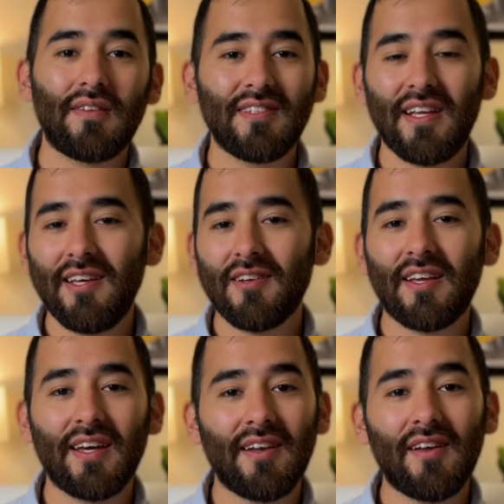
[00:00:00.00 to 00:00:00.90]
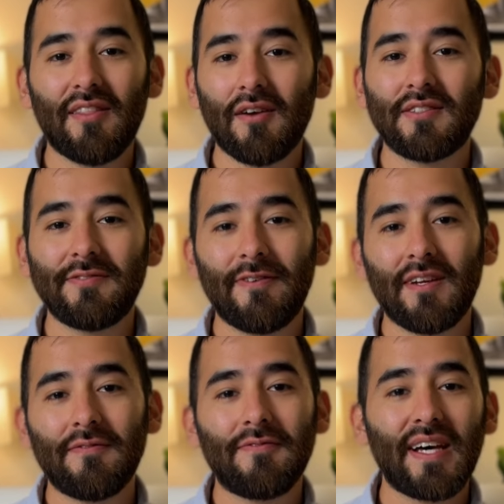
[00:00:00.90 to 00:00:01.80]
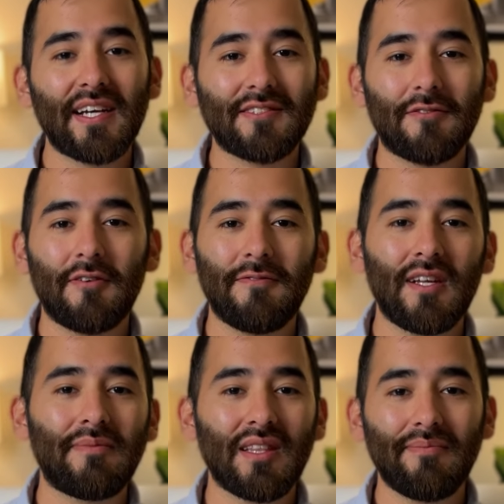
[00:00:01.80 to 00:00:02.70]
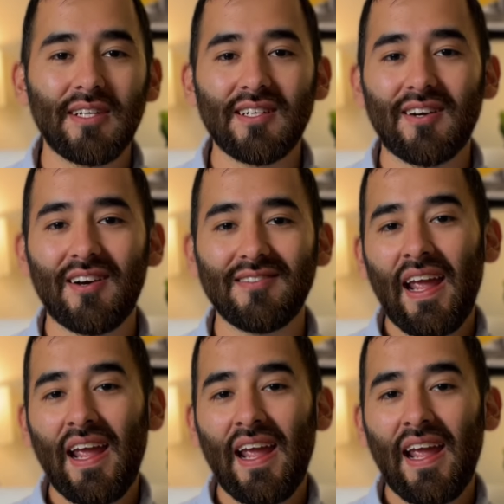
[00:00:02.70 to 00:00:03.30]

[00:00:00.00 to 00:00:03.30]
either get another Freedom Flex or Freedom Unlimited card.